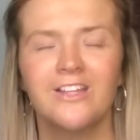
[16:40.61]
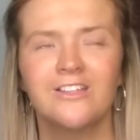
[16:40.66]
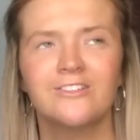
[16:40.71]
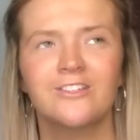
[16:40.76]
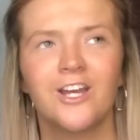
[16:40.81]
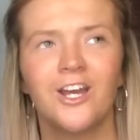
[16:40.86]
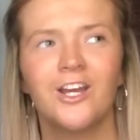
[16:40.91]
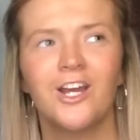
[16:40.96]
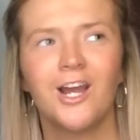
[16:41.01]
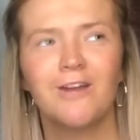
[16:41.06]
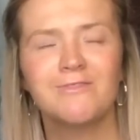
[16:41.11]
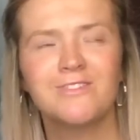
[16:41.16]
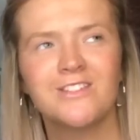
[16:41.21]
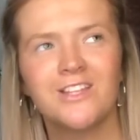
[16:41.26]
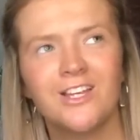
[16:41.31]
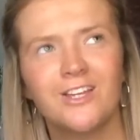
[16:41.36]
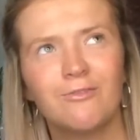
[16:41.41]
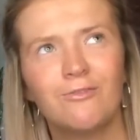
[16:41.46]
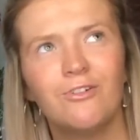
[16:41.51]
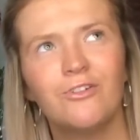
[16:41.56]
So I was
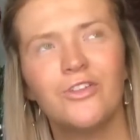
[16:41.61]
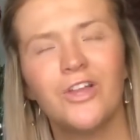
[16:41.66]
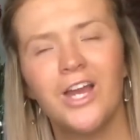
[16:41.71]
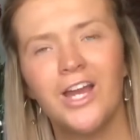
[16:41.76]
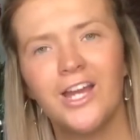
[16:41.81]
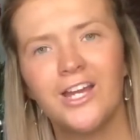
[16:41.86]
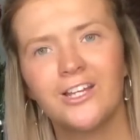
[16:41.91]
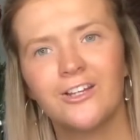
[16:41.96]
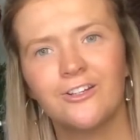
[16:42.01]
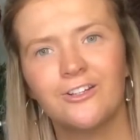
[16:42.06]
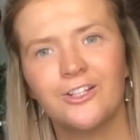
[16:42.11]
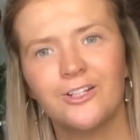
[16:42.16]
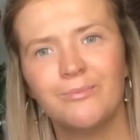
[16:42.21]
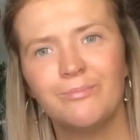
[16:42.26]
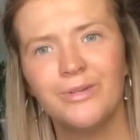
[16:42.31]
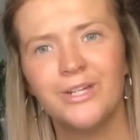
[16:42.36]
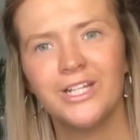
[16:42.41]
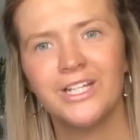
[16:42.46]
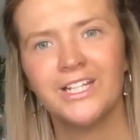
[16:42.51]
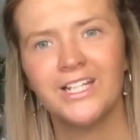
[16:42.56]
like, what the heck could
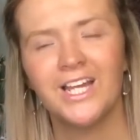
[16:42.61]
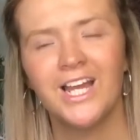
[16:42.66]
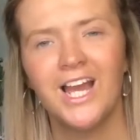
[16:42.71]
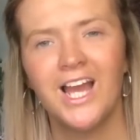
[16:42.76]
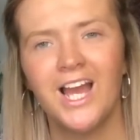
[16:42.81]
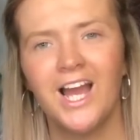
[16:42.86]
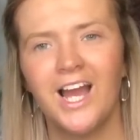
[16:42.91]
it be?